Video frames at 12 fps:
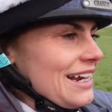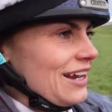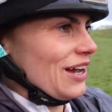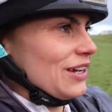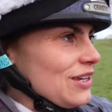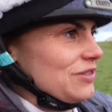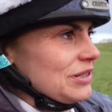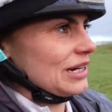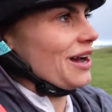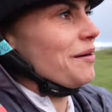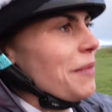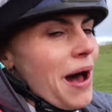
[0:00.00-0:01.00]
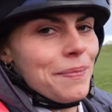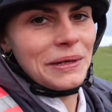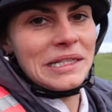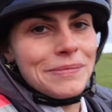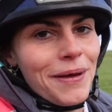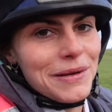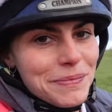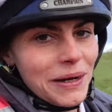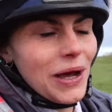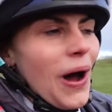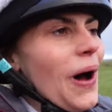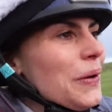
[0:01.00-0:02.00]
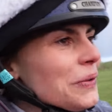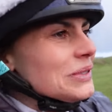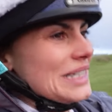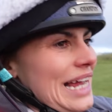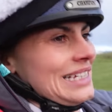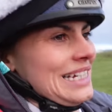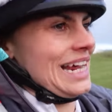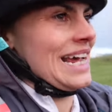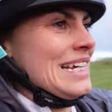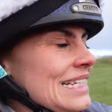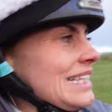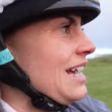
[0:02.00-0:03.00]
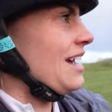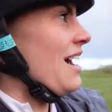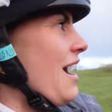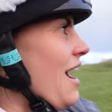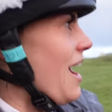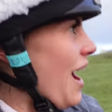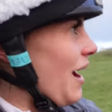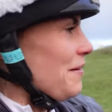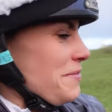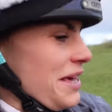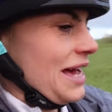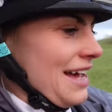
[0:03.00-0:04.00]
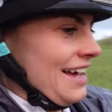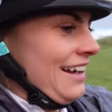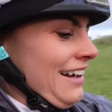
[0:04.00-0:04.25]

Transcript: and I used to come up and spend my whole Saturdays up there.